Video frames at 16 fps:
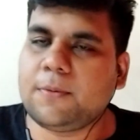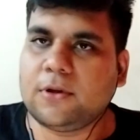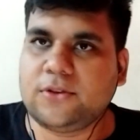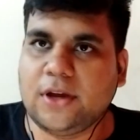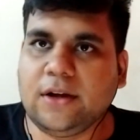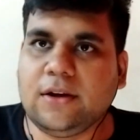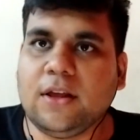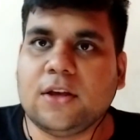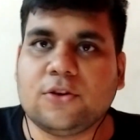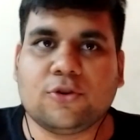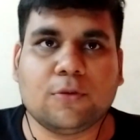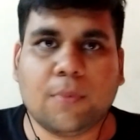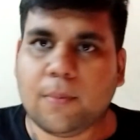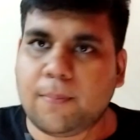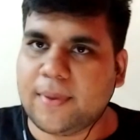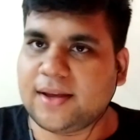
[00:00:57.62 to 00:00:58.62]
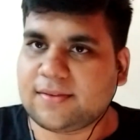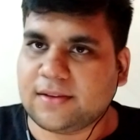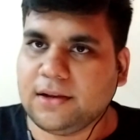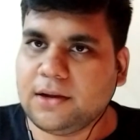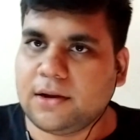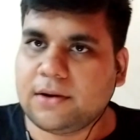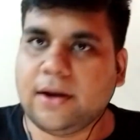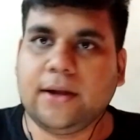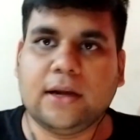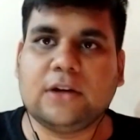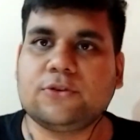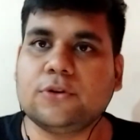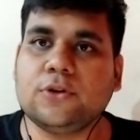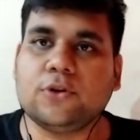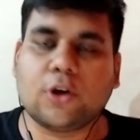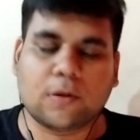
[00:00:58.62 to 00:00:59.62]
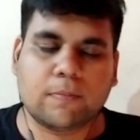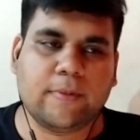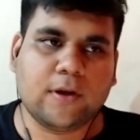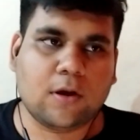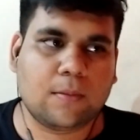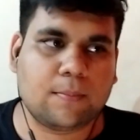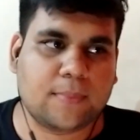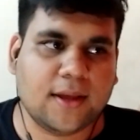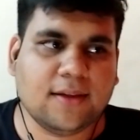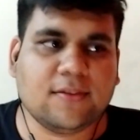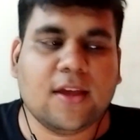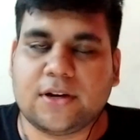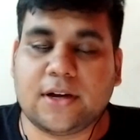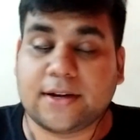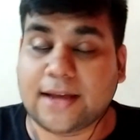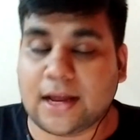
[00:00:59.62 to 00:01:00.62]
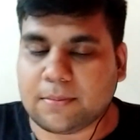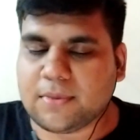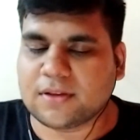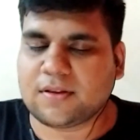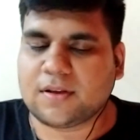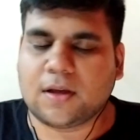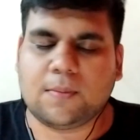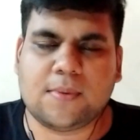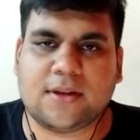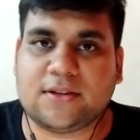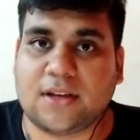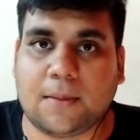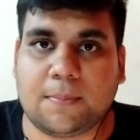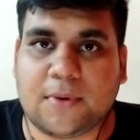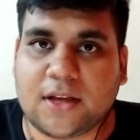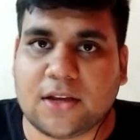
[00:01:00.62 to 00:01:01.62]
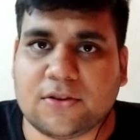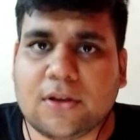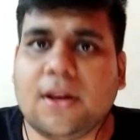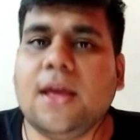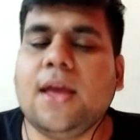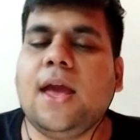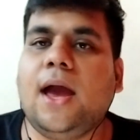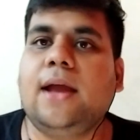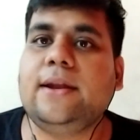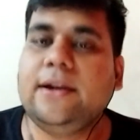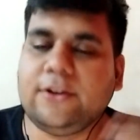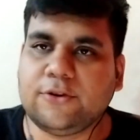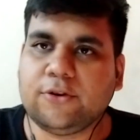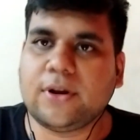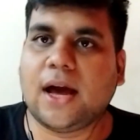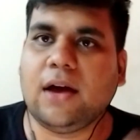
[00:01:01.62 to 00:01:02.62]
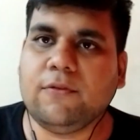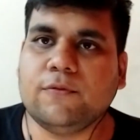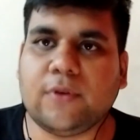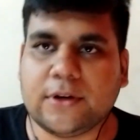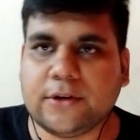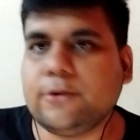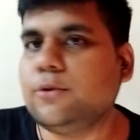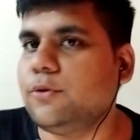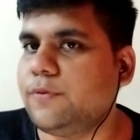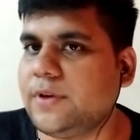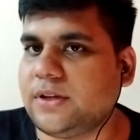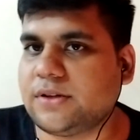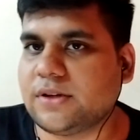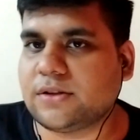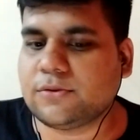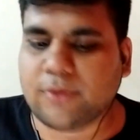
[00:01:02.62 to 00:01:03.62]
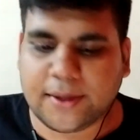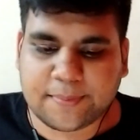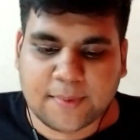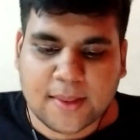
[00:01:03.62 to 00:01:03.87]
project should be basic, right? It should not be complex, and it can be a single page application, and it should have 1 to 2 features, right?